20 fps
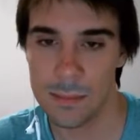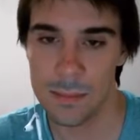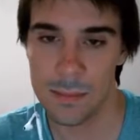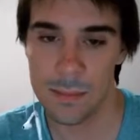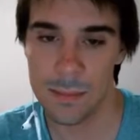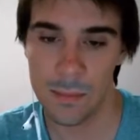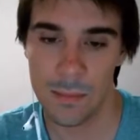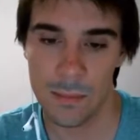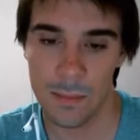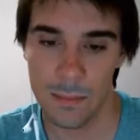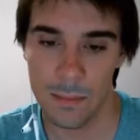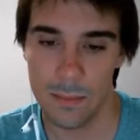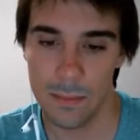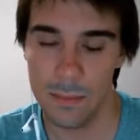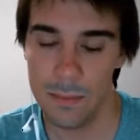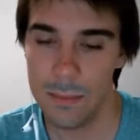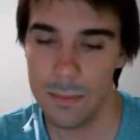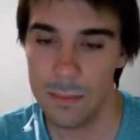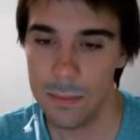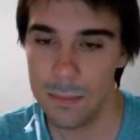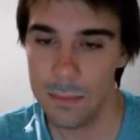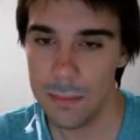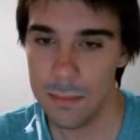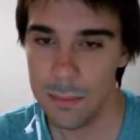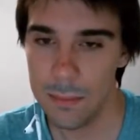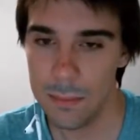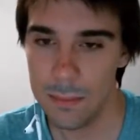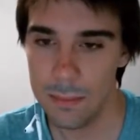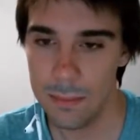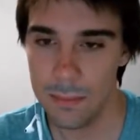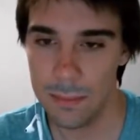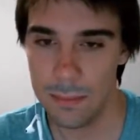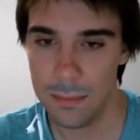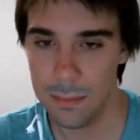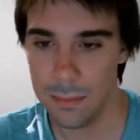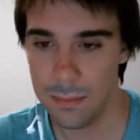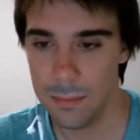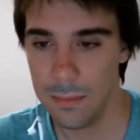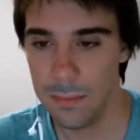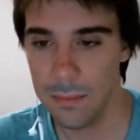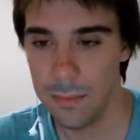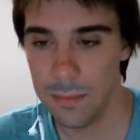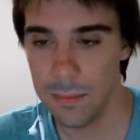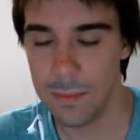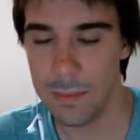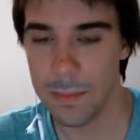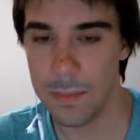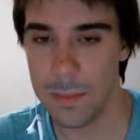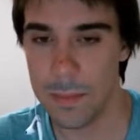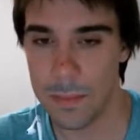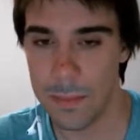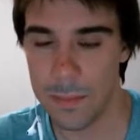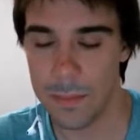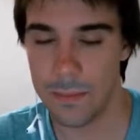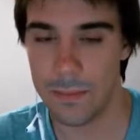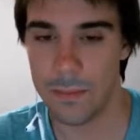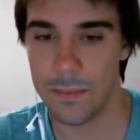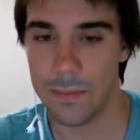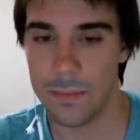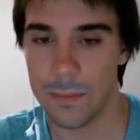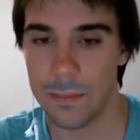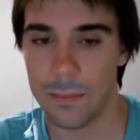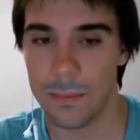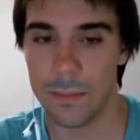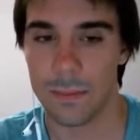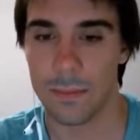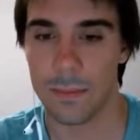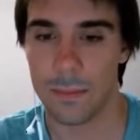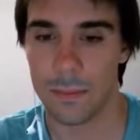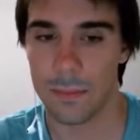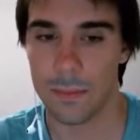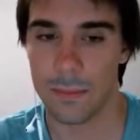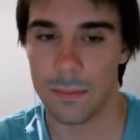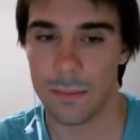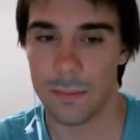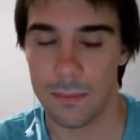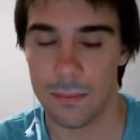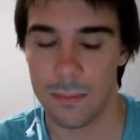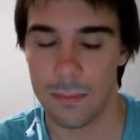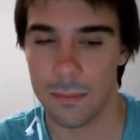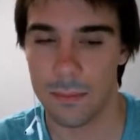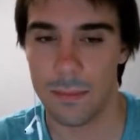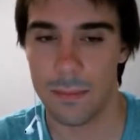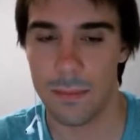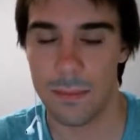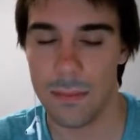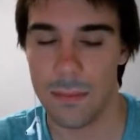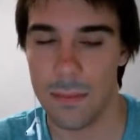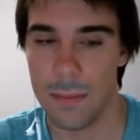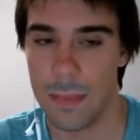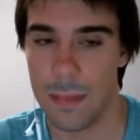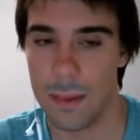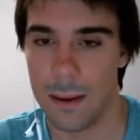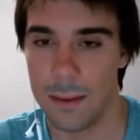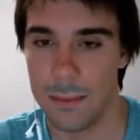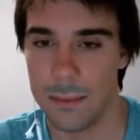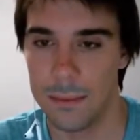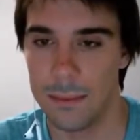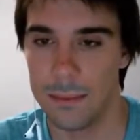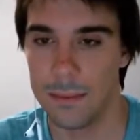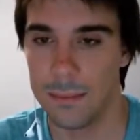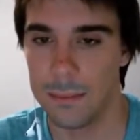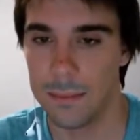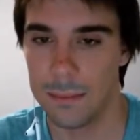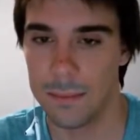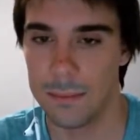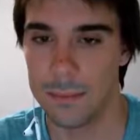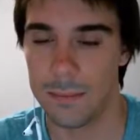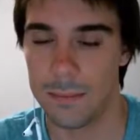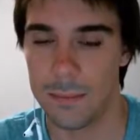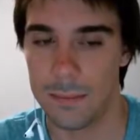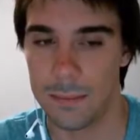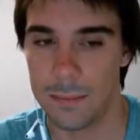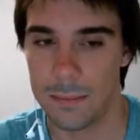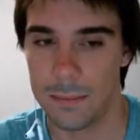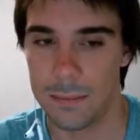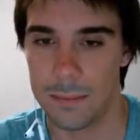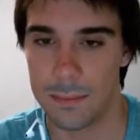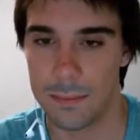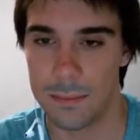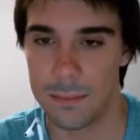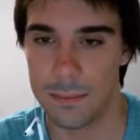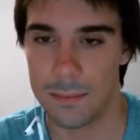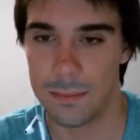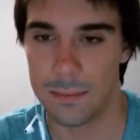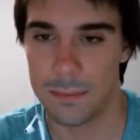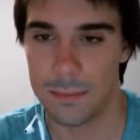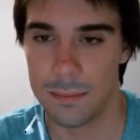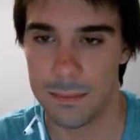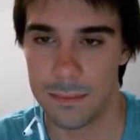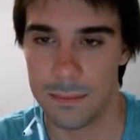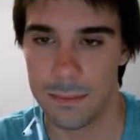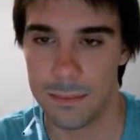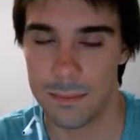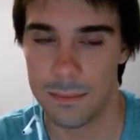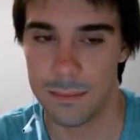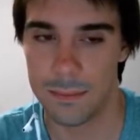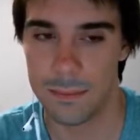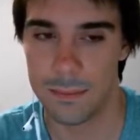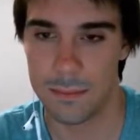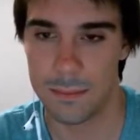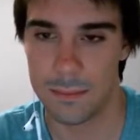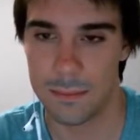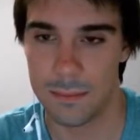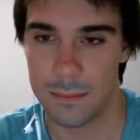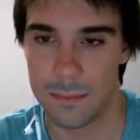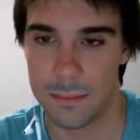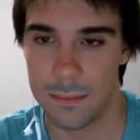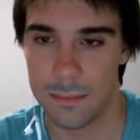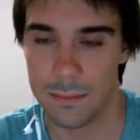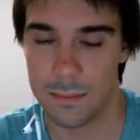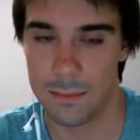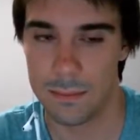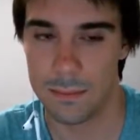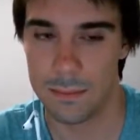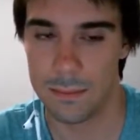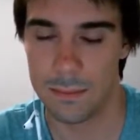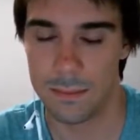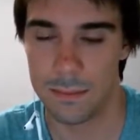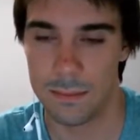(not speaking)